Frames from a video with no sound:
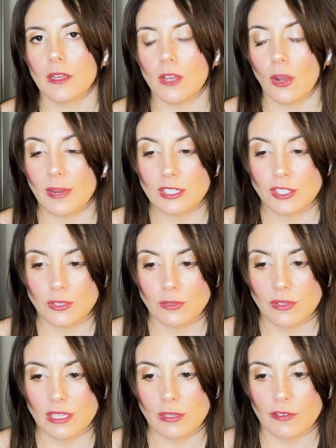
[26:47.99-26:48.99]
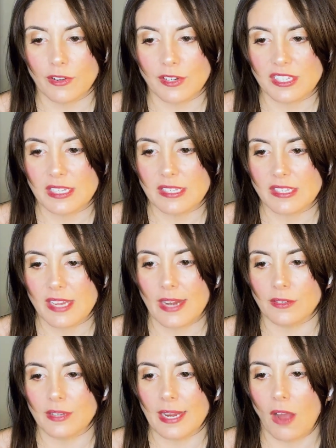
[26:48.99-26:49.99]
going to the university's
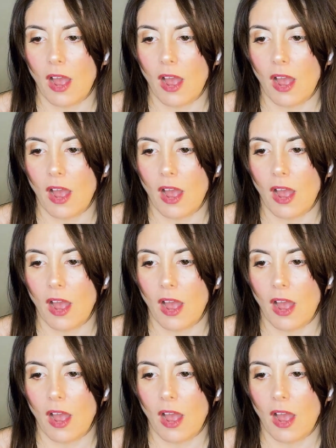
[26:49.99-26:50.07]
Title IX